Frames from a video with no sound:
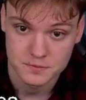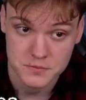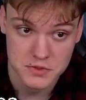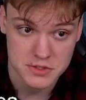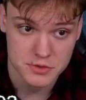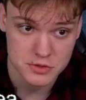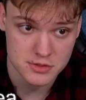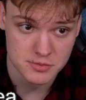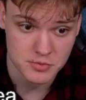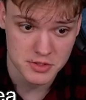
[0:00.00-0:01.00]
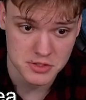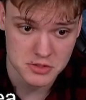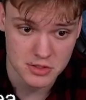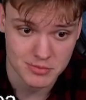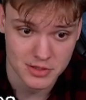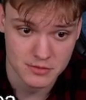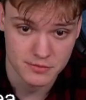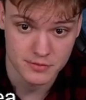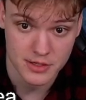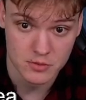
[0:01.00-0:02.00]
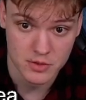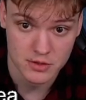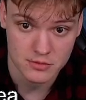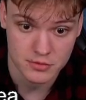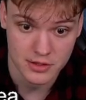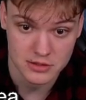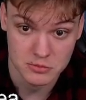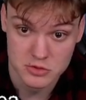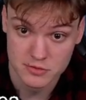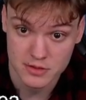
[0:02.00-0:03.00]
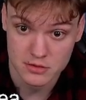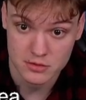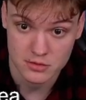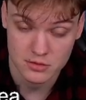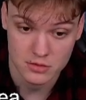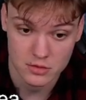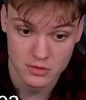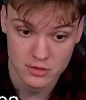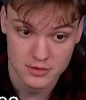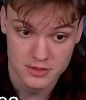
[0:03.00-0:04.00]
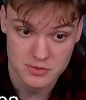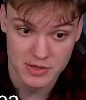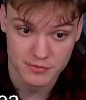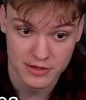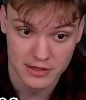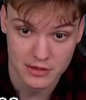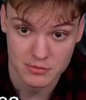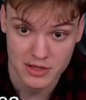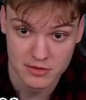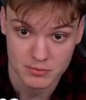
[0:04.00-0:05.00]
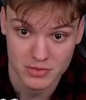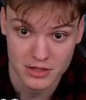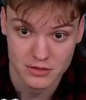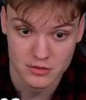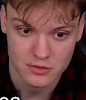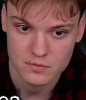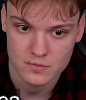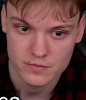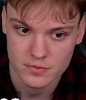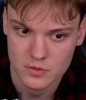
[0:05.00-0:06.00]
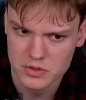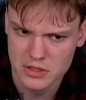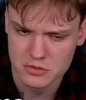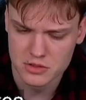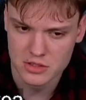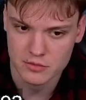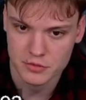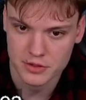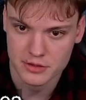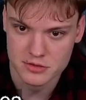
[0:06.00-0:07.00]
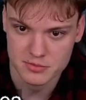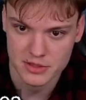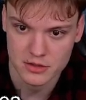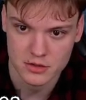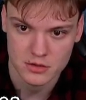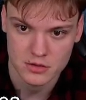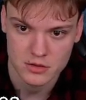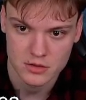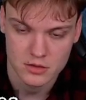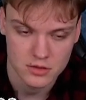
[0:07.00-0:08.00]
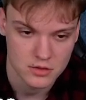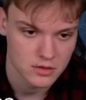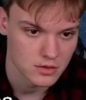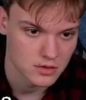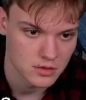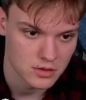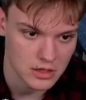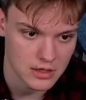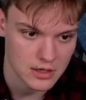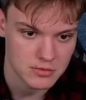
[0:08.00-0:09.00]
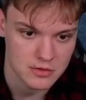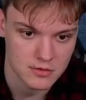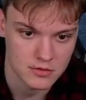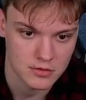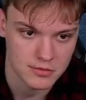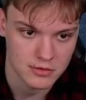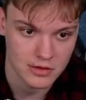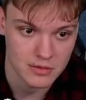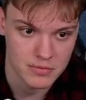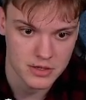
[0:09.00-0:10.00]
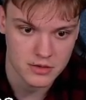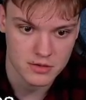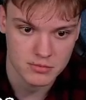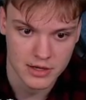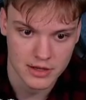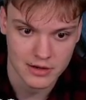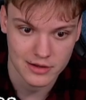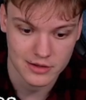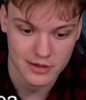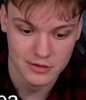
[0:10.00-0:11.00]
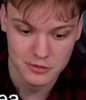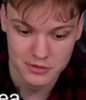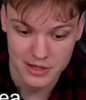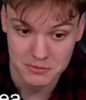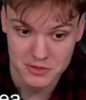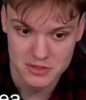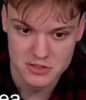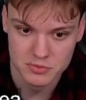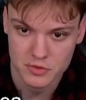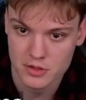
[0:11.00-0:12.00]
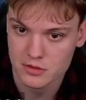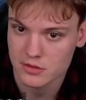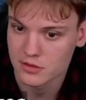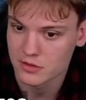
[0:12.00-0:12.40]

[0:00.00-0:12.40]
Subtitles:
So this opponent actually played very well for like the most of it, despite the fact that he has blundered. Could take on d4, that was better. Yeah, I mean, this is obviously better, but I like had no time at this point.